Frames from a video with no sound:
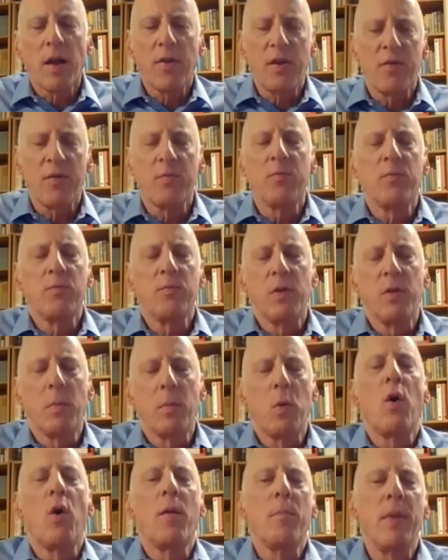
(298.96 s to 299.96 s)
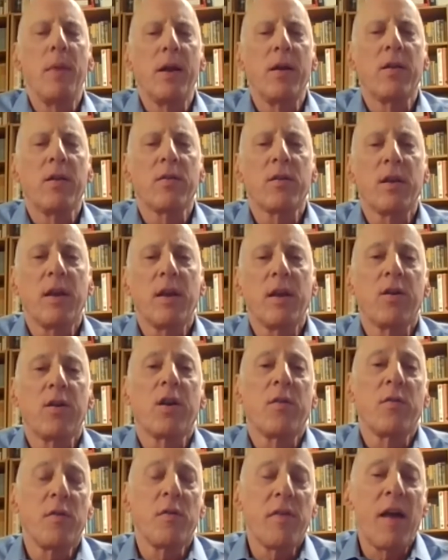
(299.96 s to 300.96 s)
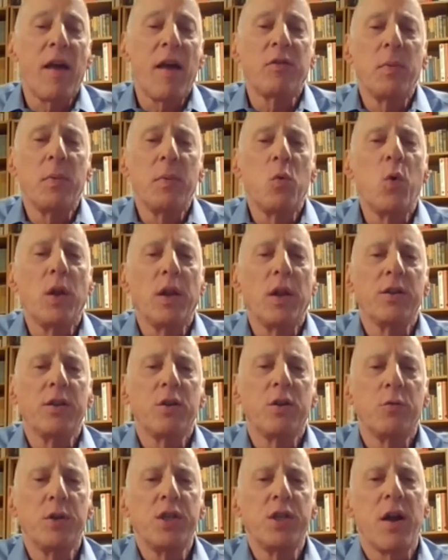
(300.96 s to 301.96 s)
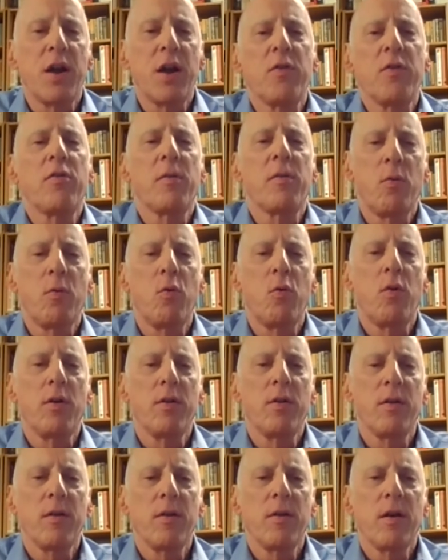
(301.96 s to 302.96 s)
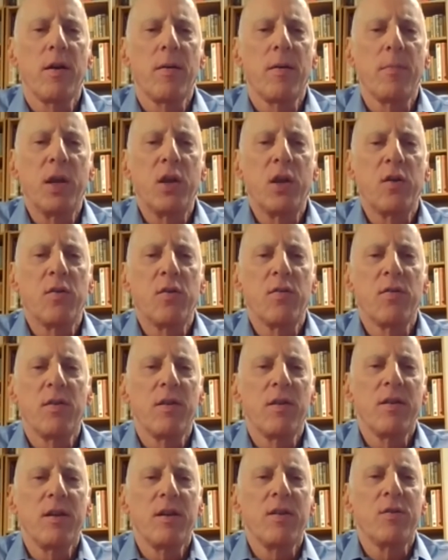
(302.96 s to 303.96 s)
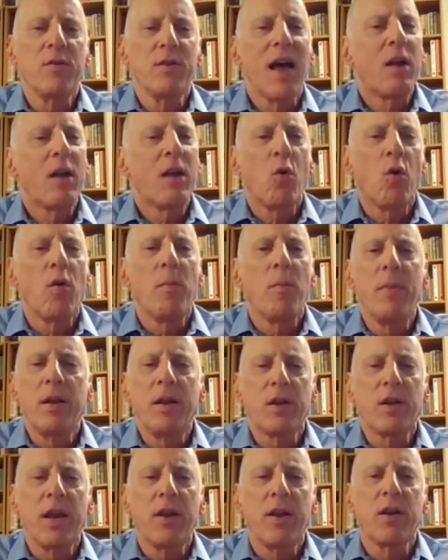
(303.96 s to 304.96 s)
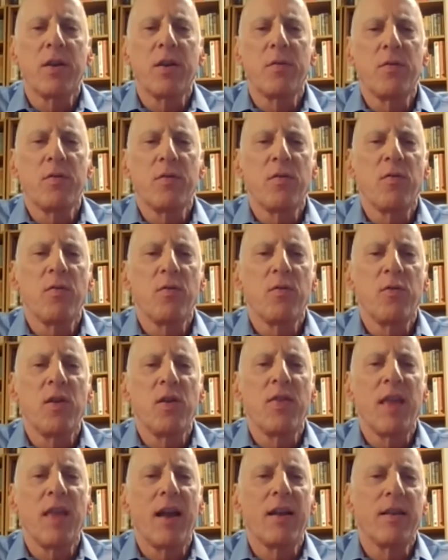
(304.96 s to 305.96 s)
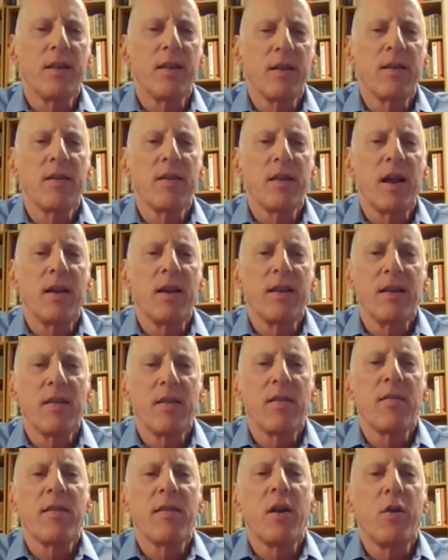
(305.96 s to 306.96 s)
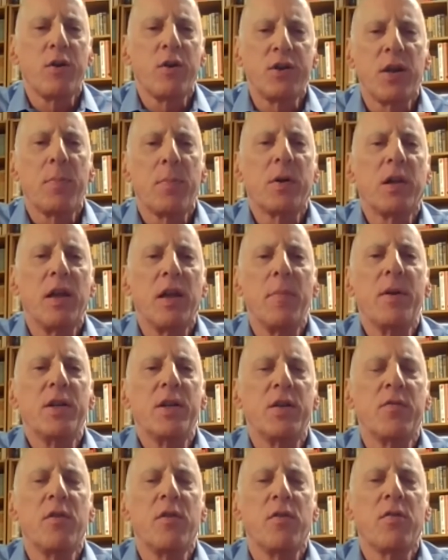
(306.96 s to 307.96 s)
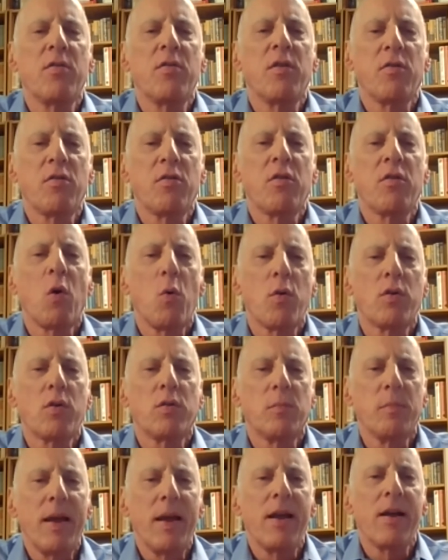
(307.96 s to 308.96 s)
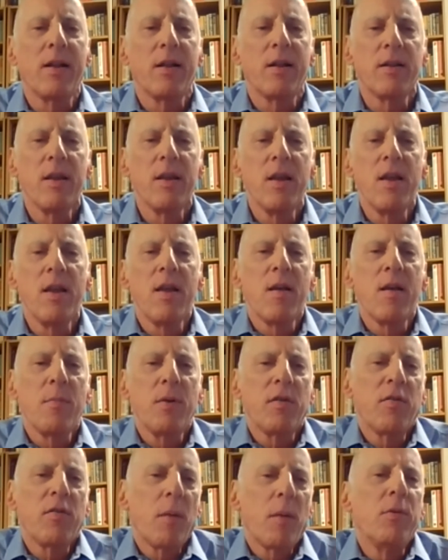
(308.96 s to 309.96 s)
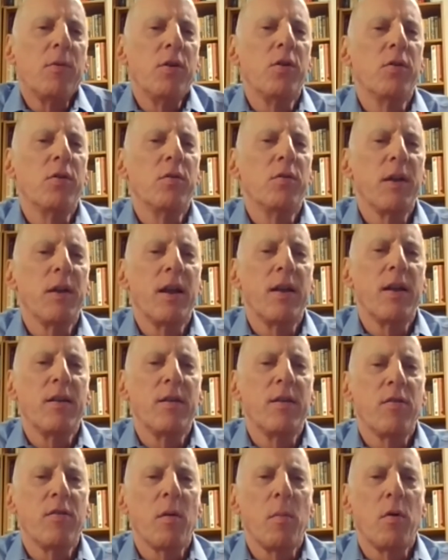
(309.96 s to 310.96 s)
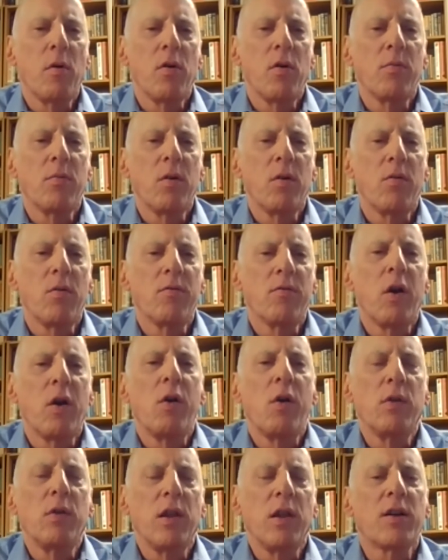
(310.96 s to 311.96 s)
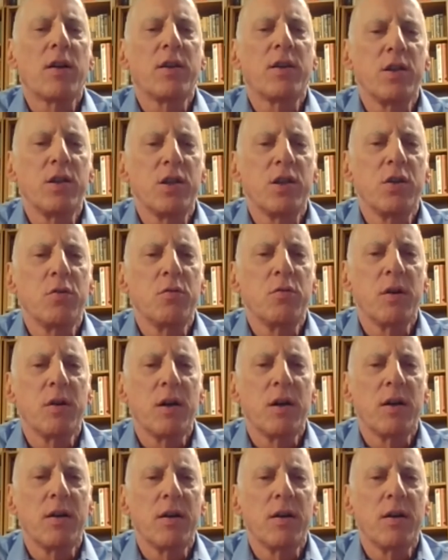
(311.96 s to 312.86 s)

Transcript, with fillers: I think number one, male caregivers have to be willing to reach for support because not all male caregivers fit that stereotypical image of the stoical male, but some do, and some are very reluctant to